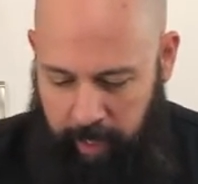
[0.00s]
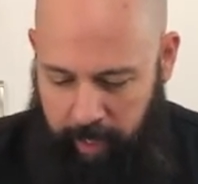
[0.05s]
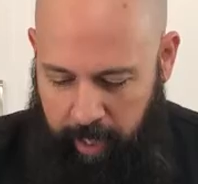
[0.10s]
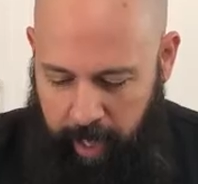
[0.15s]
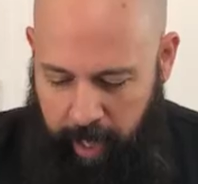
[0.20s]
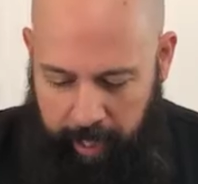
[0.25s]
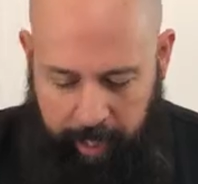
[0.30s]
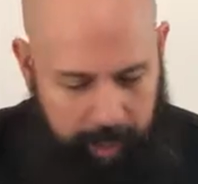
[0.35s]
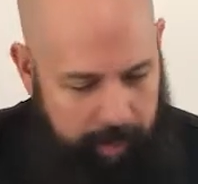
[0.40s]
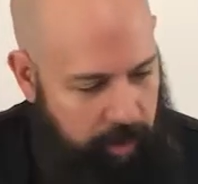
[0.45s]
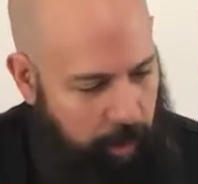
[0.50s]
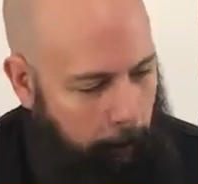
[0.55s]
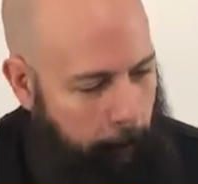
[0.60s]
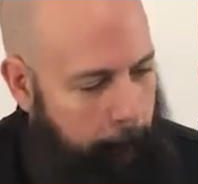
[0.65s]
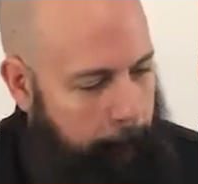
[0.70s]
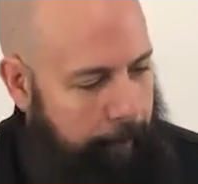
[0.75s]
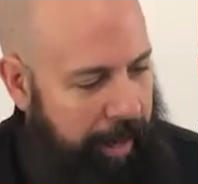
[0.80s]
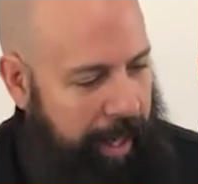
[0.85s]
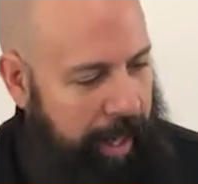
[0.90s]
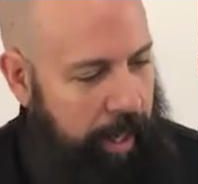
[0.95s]
I got some
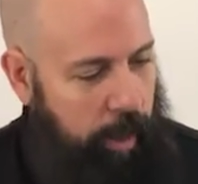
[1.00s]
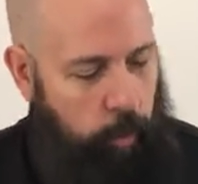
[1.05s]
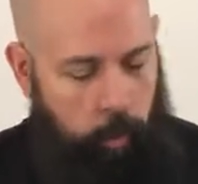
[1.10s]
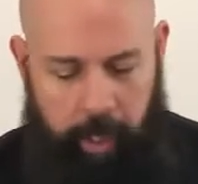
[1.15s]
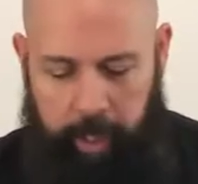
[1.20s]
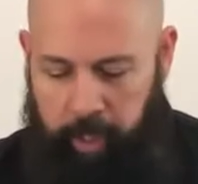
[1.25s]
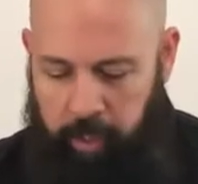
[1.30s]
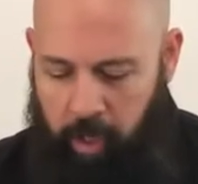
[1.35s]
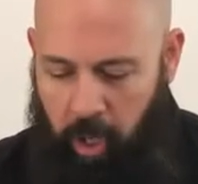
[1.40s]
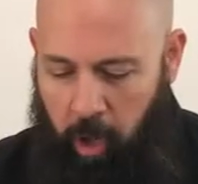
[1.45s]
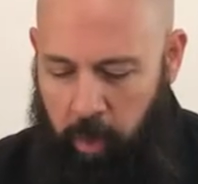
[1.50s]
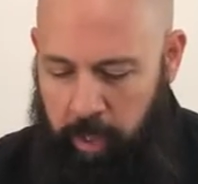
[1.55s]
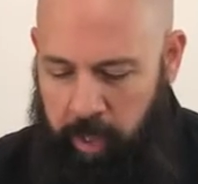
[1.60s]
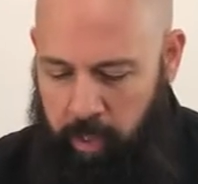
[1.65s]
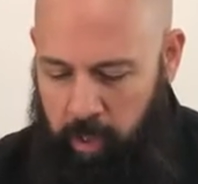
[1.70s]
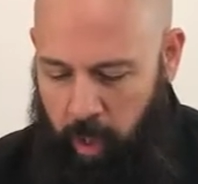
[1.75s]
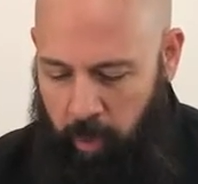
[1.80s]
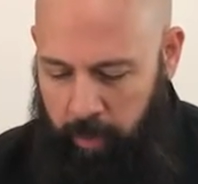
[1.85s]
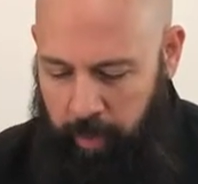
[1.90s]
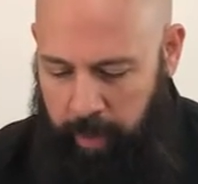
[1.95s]
big
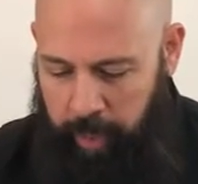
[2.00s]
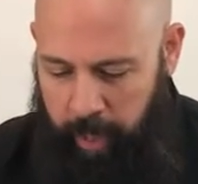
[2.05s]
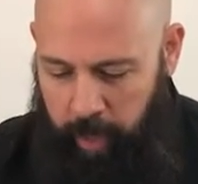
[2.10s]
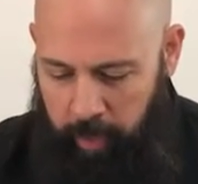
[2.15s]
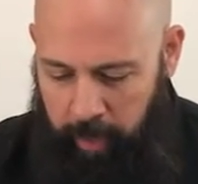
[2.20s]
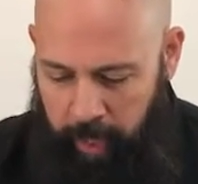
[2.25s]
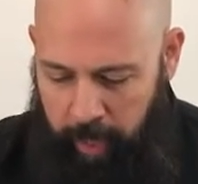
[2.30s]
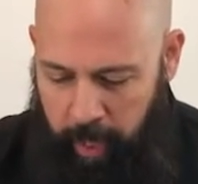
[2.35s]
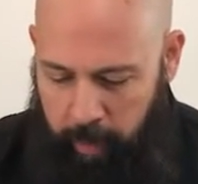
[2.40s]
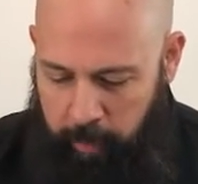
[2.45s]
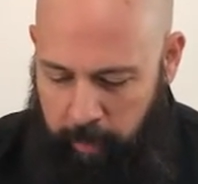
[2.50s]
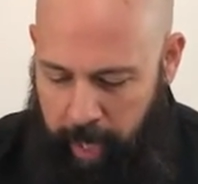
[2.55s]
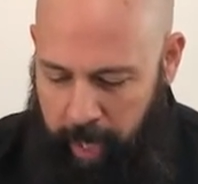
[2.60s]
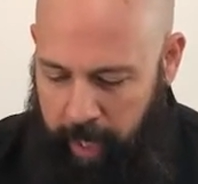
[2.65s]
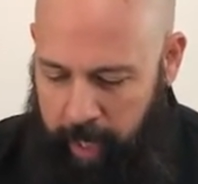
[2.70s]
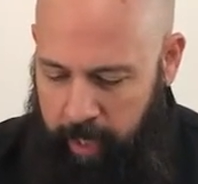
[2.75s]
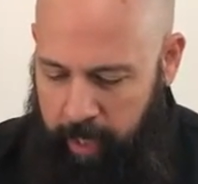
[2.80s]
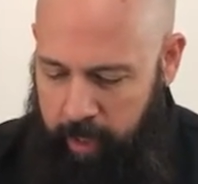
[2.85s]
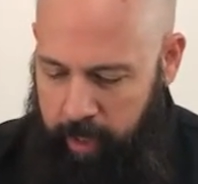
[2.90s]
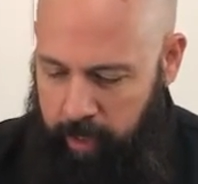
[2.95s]
rigatonis over there that I
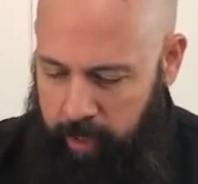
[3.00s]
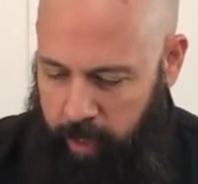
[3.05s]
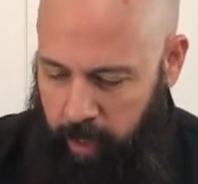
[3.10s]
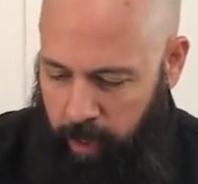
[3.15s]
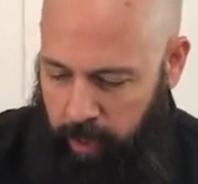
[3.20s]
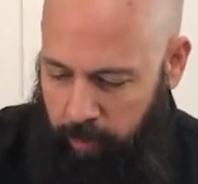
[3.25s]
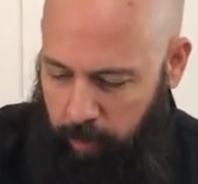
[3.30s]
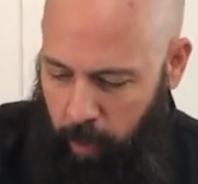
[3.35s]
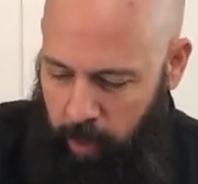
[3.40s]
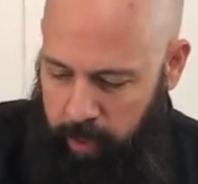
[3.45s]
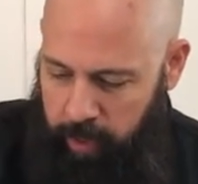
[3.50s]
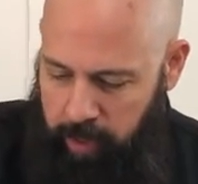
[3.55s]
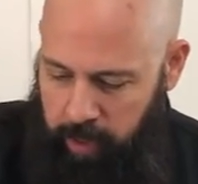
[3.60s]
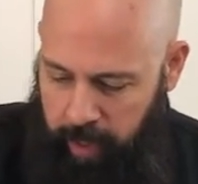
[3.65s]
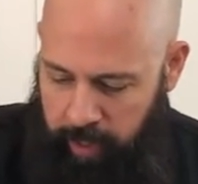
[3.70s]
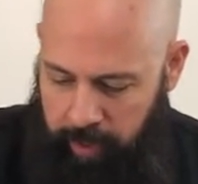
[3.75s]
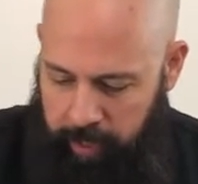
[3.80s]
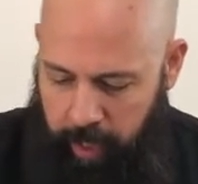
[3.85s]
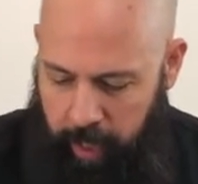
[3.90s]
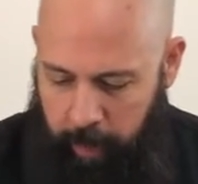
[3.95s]
made to throw this
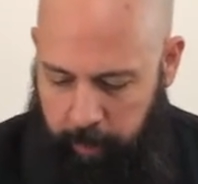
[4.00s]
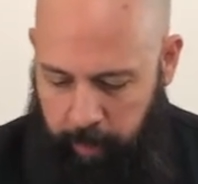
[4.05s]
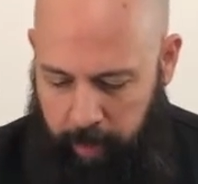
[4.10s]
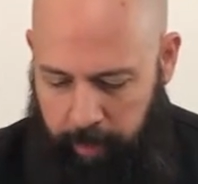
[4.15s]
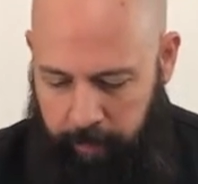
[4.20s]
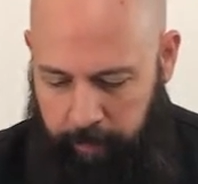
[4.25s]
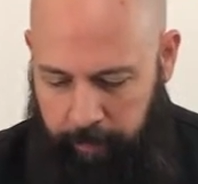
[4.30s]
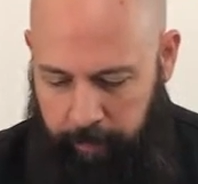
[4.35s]
on top of.